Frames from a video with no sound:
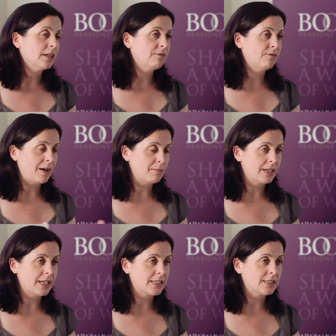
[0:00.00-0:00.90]

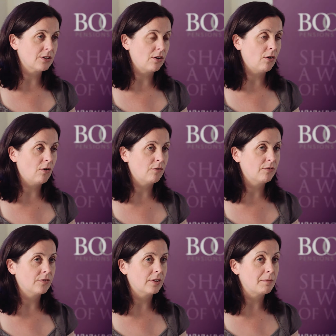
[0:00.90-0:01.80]
families
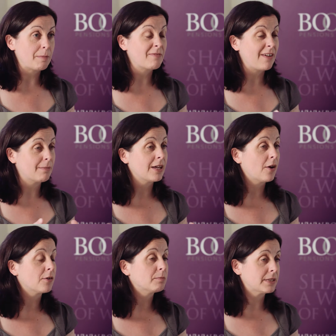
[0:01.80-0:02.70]
of maybe
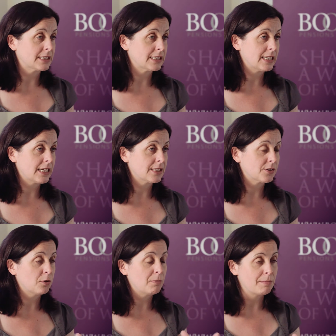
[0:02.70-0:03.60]
family-owned businesses
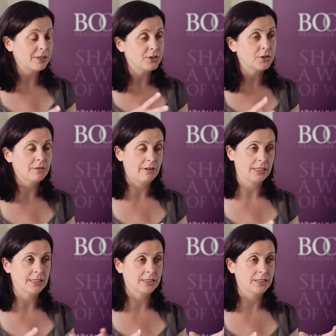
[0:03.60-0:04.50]
or maybe two
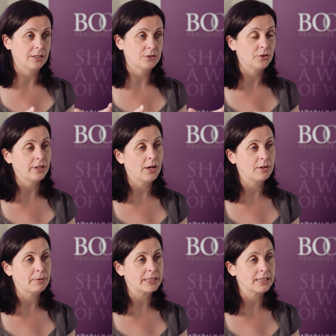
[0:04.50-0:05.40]
directors that jointly own
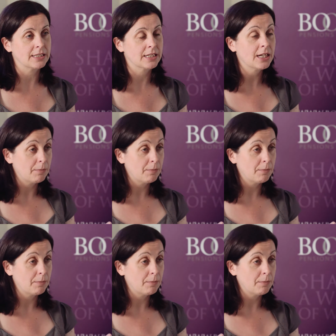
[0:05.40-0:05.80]
a business,